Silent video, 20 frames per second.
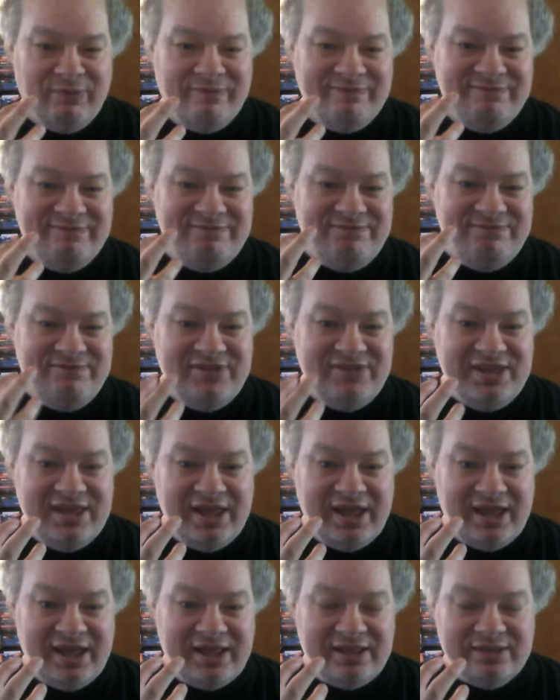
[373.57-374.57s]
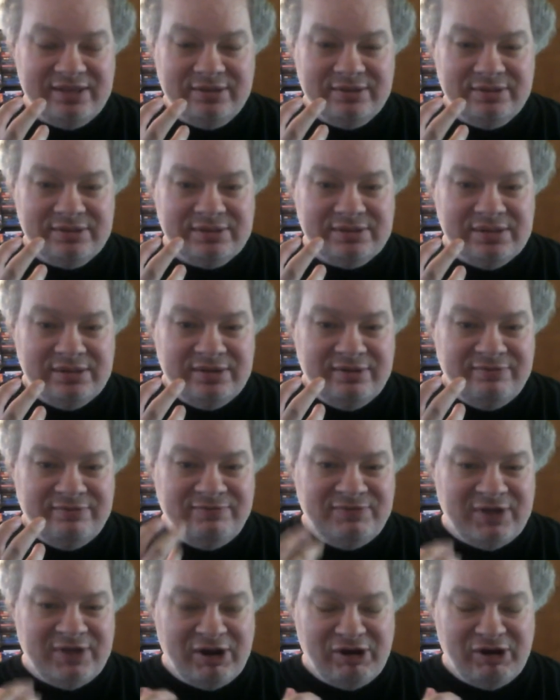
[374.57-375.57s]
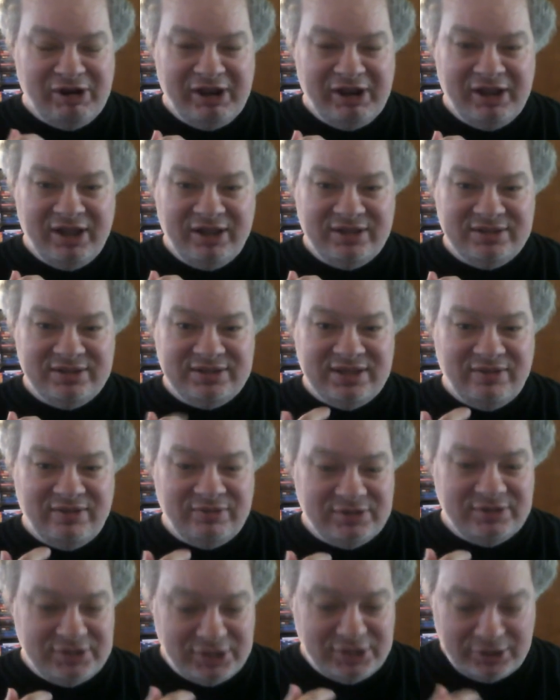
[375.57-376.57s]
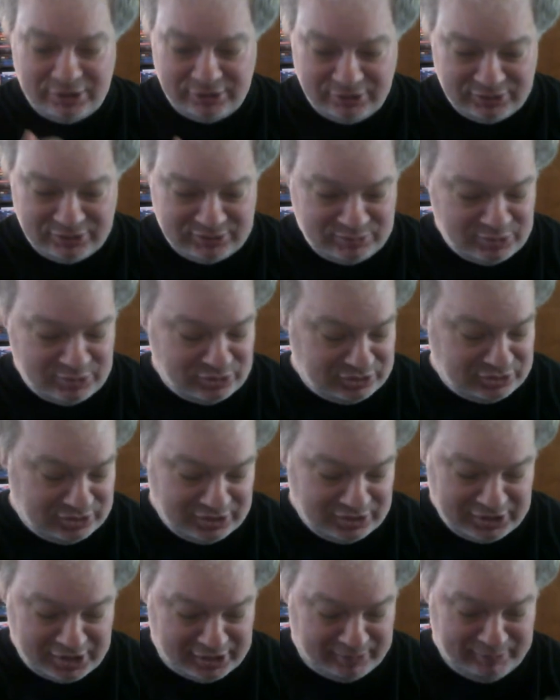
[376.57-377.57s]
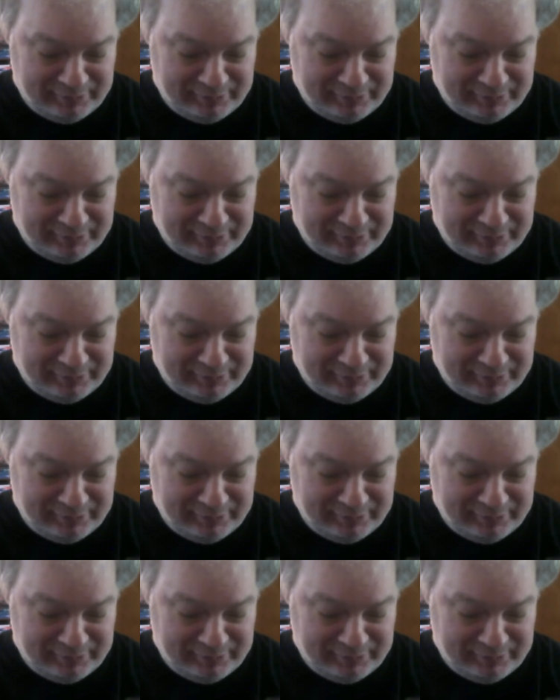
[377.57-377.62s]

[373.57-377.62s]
V8 firing on 7 cylinders most of the time.